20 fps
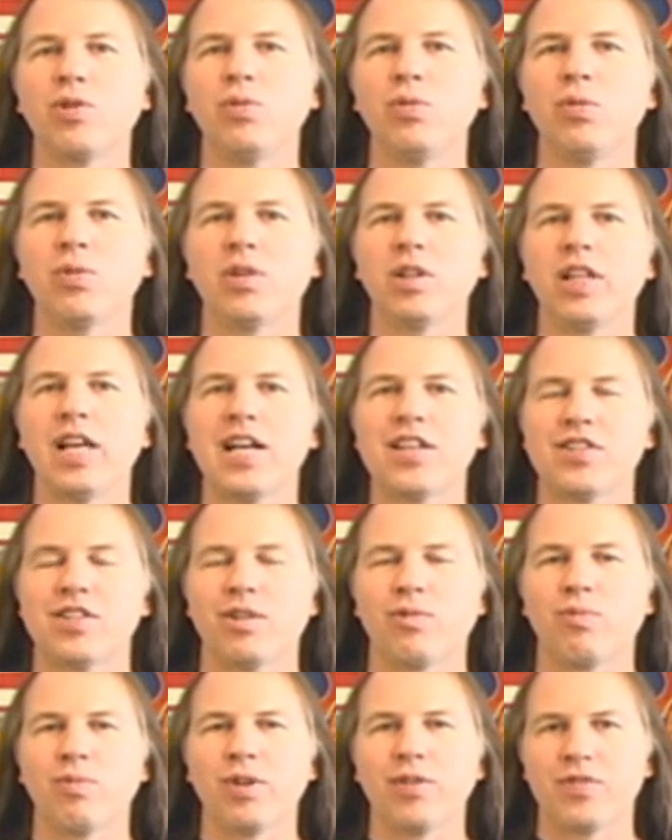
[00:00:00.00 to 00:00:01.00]
cool
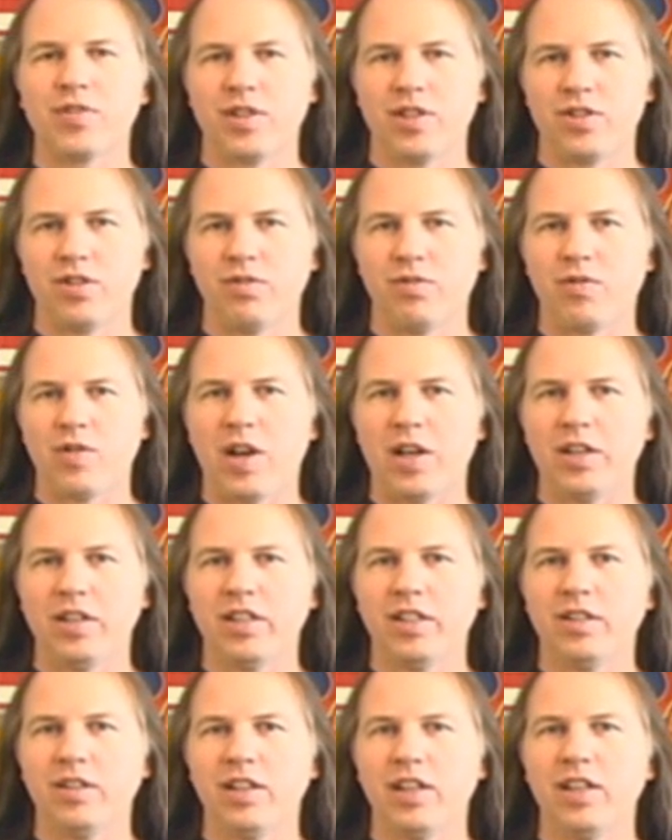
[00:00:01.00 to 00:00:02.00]
classic riffs that you'll find
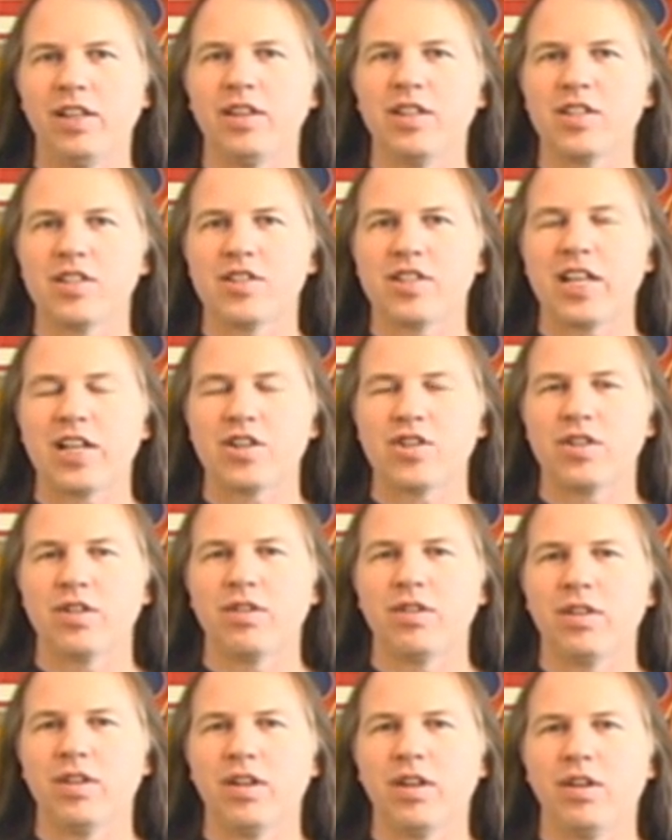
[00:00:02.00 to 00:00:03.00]
in this
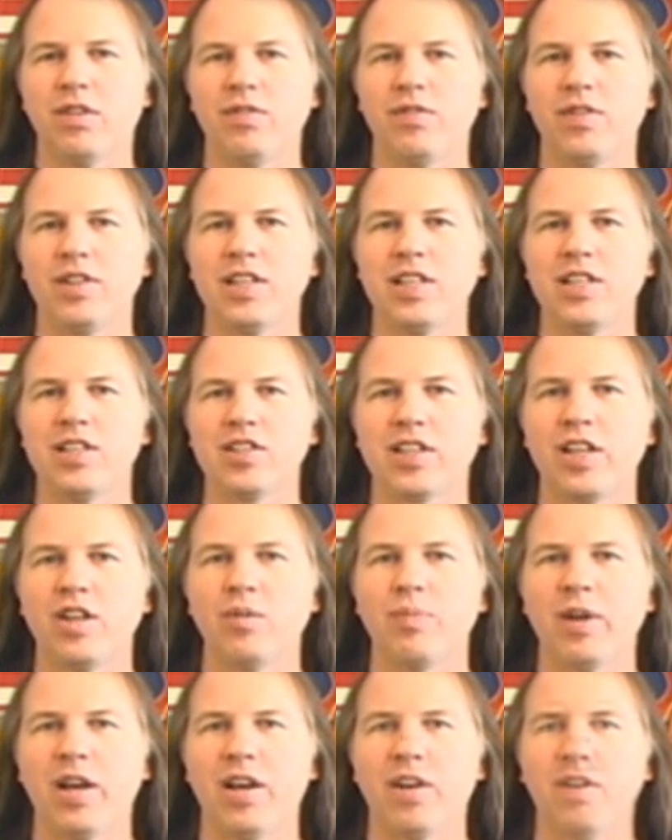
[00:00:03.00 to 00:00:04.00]
section of the
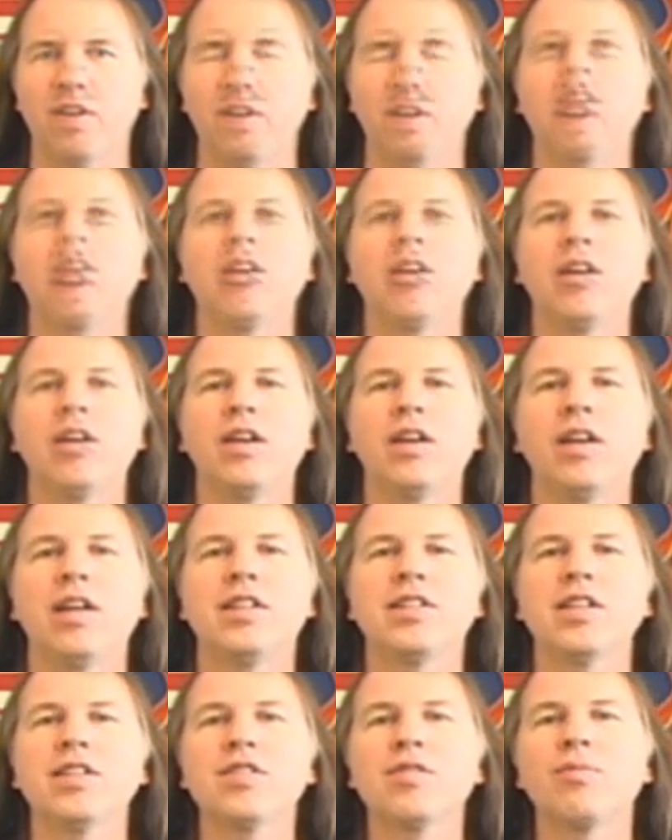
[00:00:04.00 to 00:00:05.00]
scale pattern. It
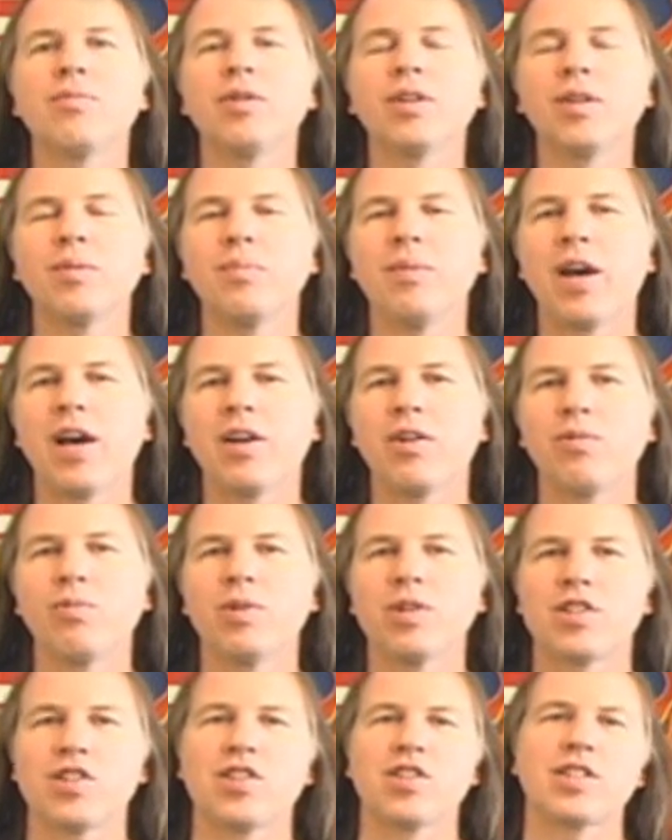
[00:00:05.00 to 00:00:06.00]
doesn't really matter
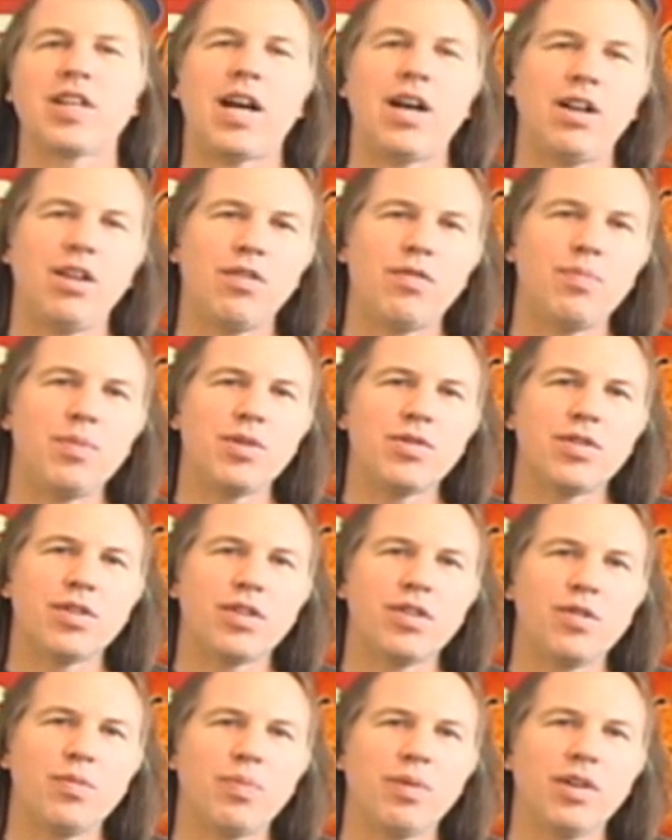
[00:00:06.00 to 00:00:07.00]
what style of
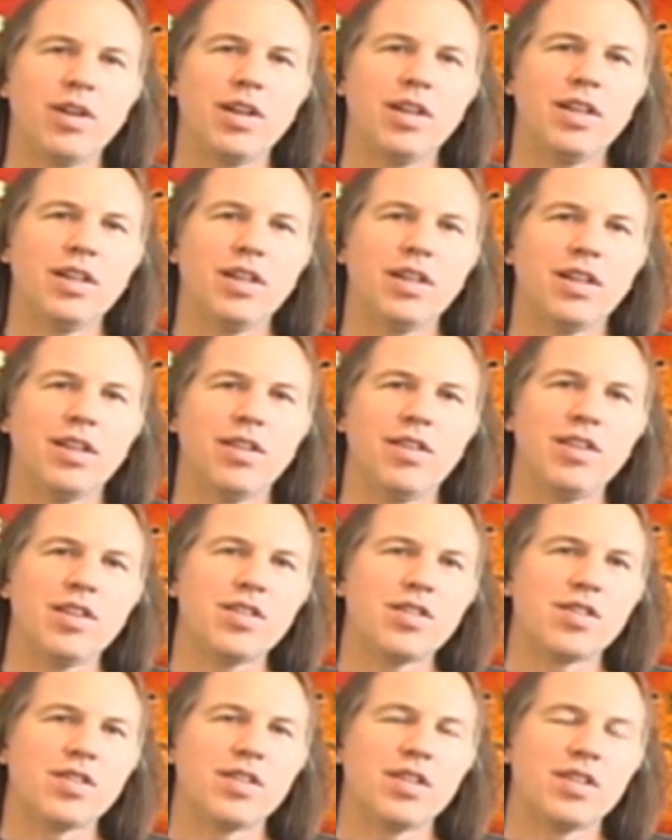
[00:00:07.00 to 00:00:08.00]
music you play.
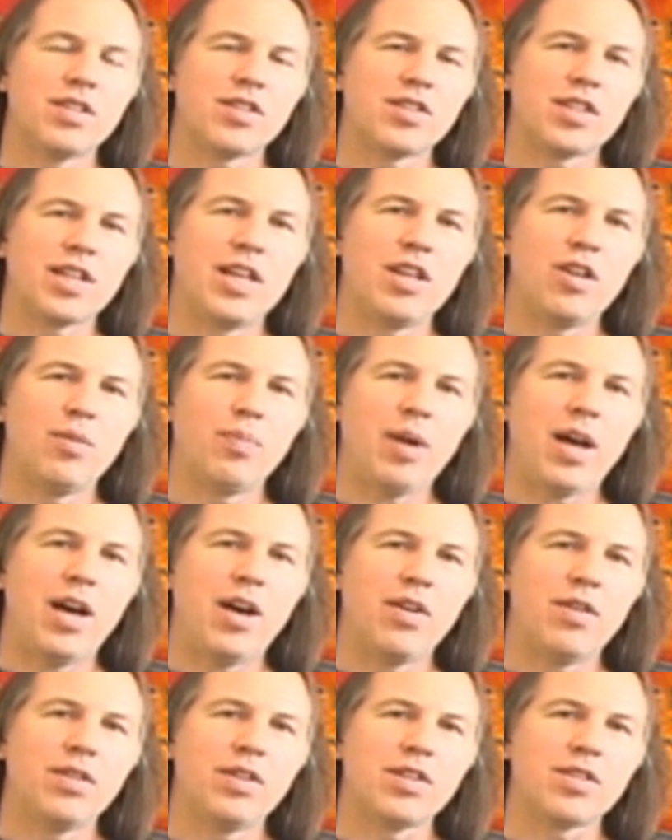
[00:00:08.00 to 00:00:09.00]
This scale
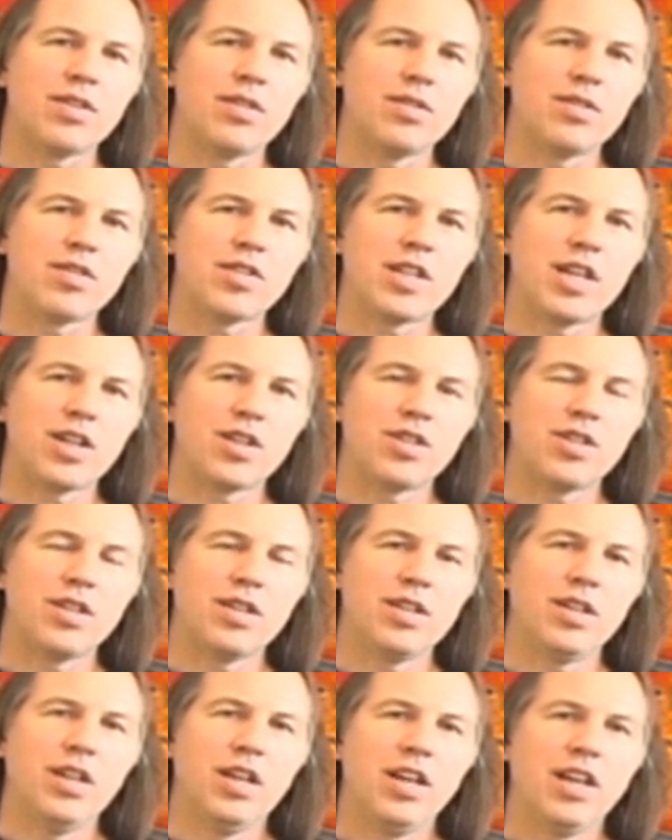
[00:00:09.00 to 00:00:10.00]
pattern, this little
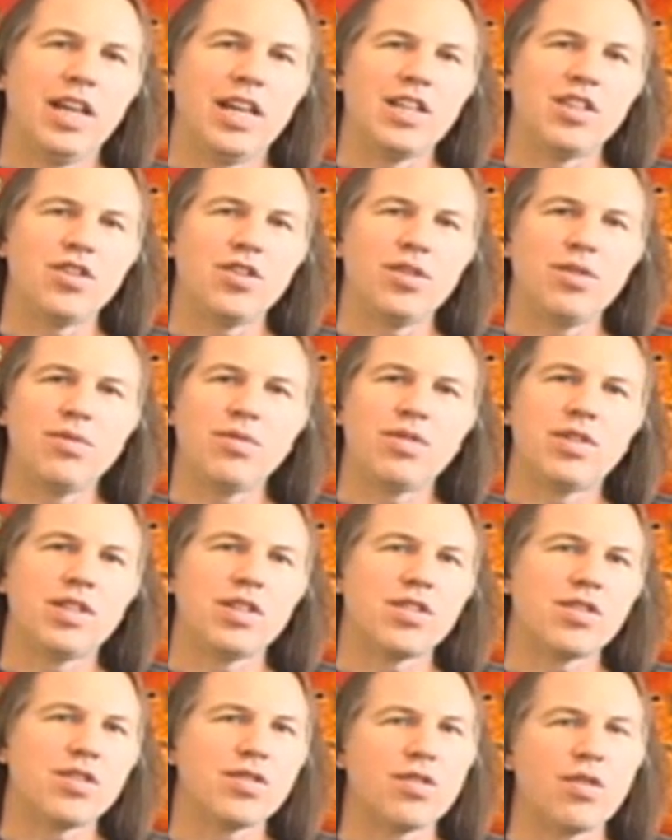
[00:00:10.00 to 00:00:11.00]
section, is used in
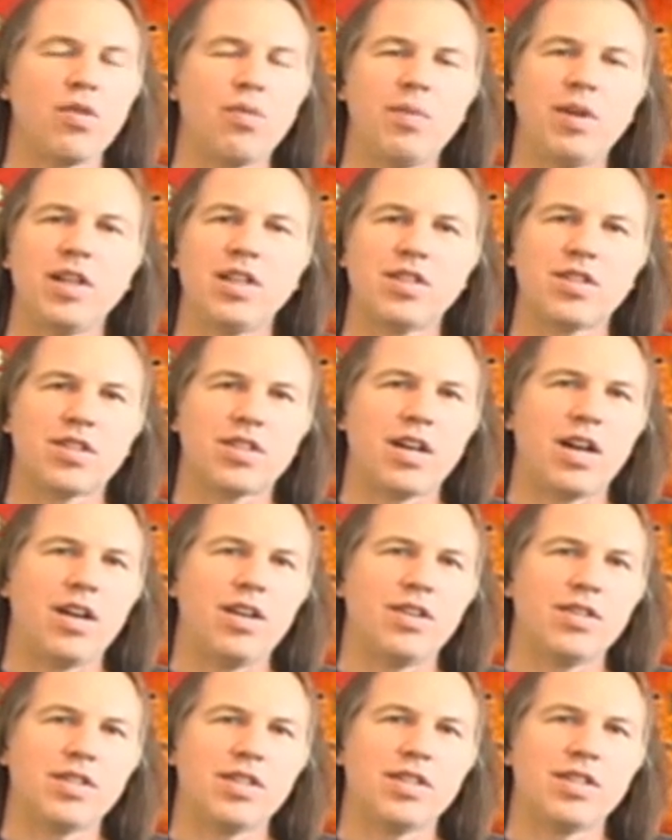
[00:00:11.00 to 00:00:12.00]
so many
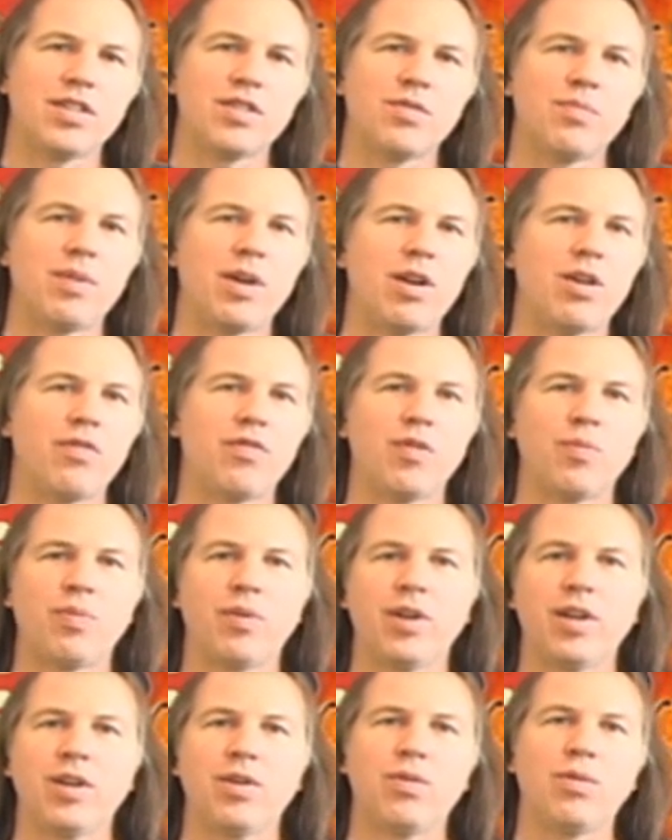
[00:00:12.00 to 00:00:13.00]
styles. It doesn't matter if you're
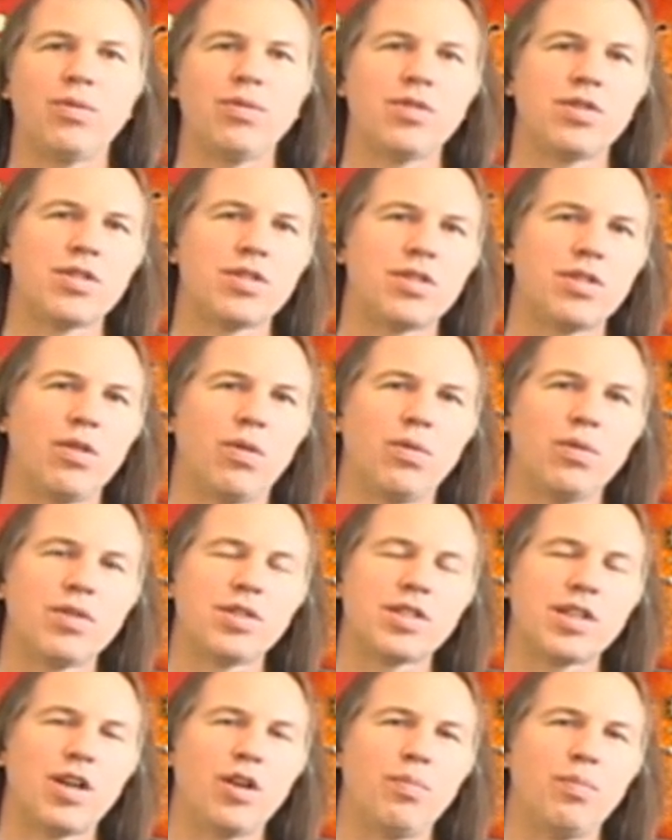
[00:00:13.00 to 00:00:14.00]
playing old
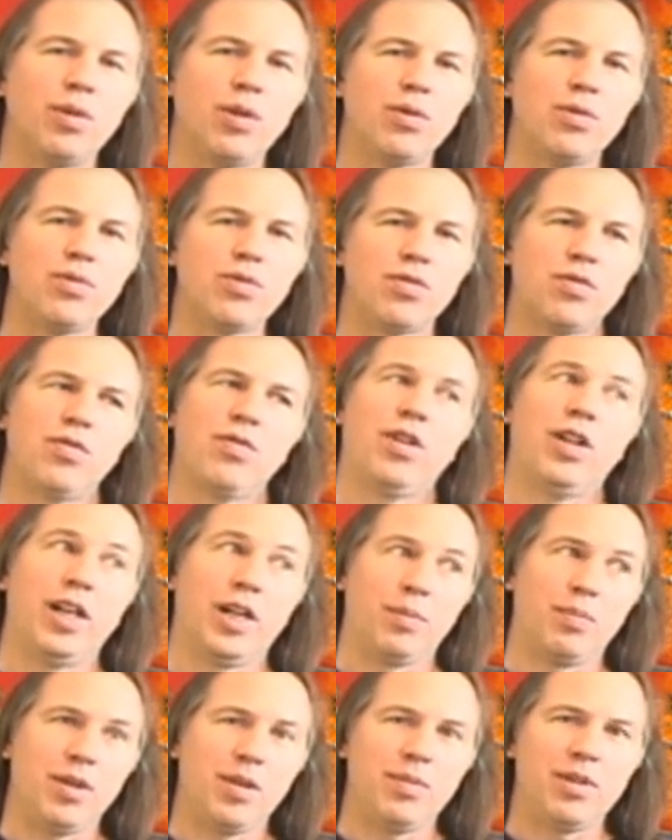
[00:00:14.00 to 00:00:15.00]
style blues
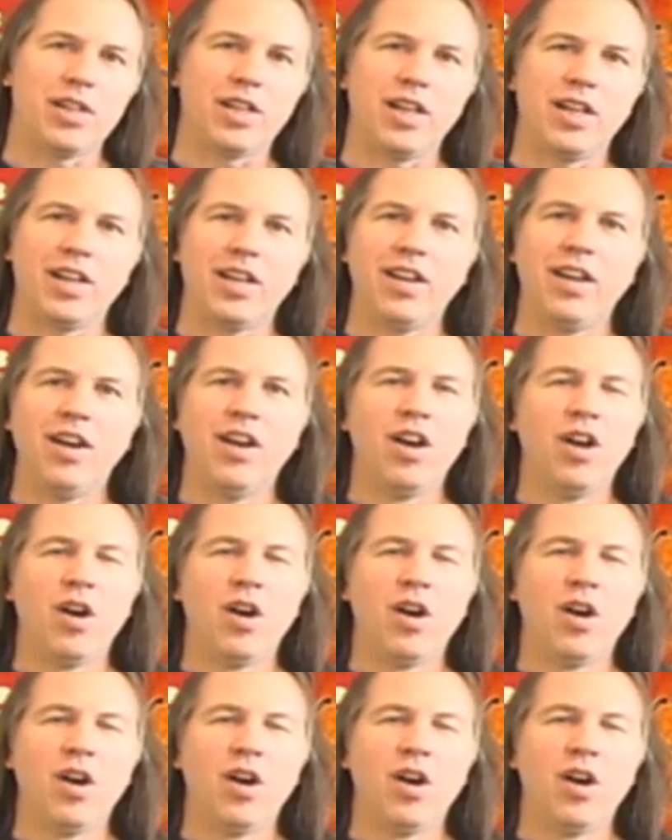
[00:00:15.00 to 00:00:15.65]
like B.B. King